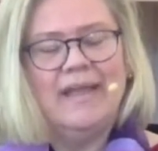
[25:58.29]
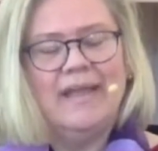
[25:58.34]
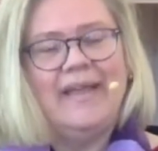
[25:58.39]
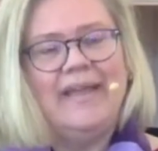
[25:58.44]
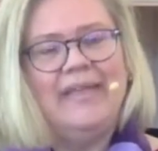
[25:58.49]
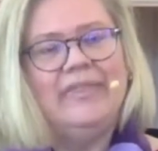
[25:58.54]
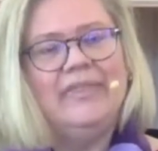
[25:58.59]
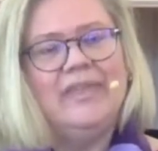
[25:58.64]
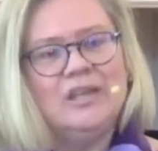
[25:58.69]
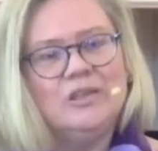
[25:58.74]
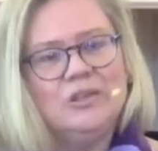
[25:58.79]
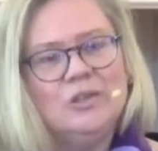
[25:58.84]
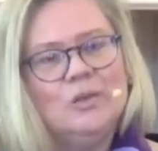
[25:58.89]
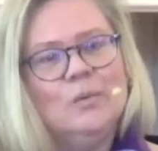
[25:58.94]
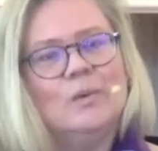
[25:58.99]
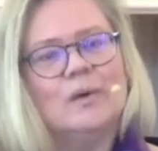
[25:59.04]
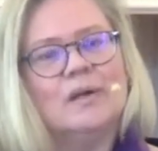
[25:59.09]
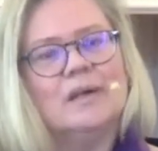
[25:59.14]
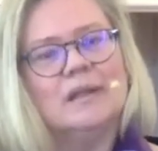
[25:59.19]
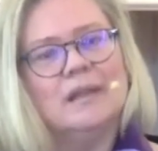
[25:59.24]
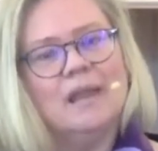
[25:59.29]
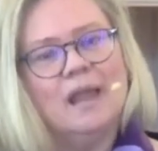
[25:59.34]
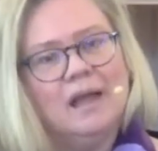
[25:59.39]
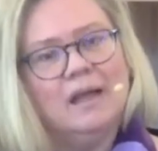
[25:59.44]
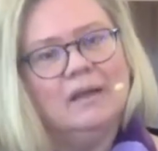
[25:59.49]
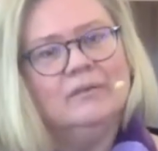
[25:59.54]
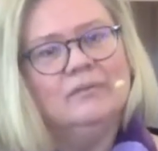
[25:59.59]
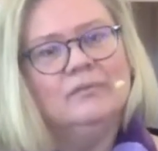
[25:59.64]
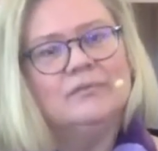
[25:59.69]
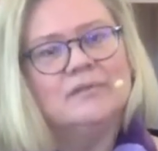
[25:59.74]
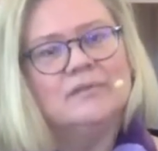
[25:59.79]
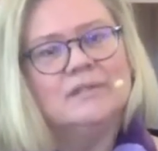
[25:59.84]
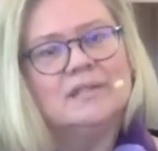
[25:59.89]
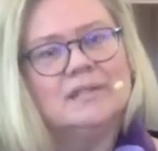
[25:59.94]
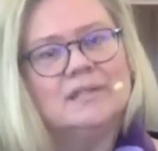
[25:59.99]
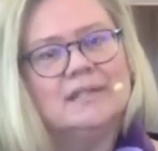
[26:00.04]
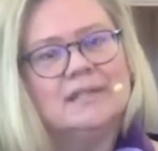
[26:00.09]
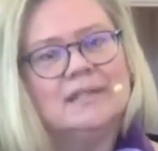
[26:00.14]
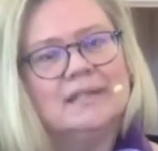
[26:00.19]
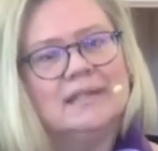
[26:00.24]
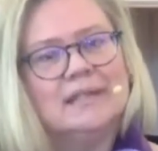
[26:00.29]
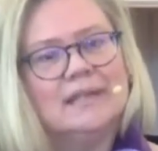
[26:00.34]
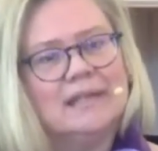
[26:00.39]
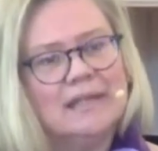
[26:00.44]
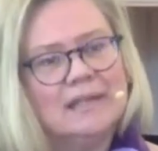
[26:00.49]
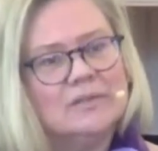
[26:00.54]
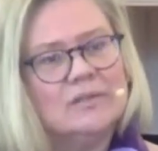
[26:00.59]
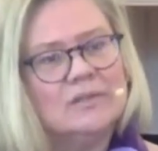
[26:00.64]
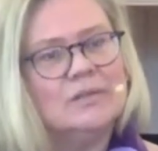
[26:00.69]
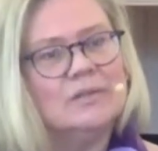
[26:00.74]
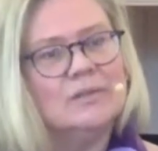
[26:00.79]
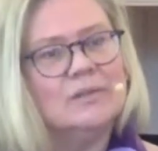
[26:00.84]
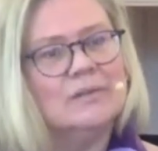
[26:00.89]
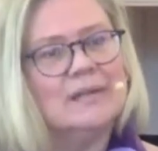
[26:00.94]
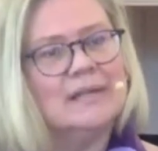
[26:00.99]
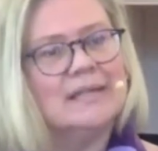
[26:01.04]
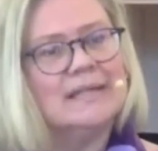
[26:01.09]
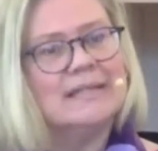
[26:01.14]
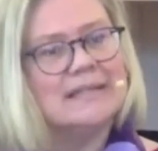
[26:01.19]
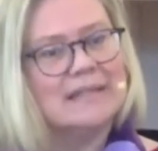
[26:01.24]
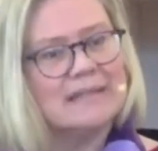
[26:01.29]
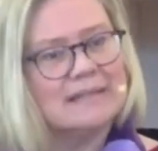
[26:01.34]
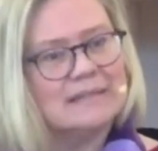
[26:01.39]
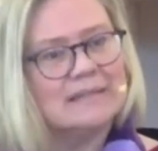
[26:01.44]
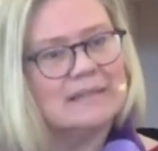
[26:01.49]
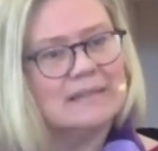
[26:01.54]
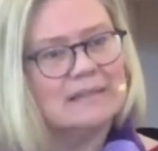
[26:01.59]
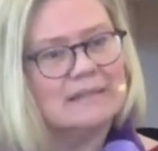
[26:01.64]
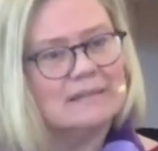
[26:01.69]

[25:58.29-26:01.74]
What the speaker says: that you were loved into existence.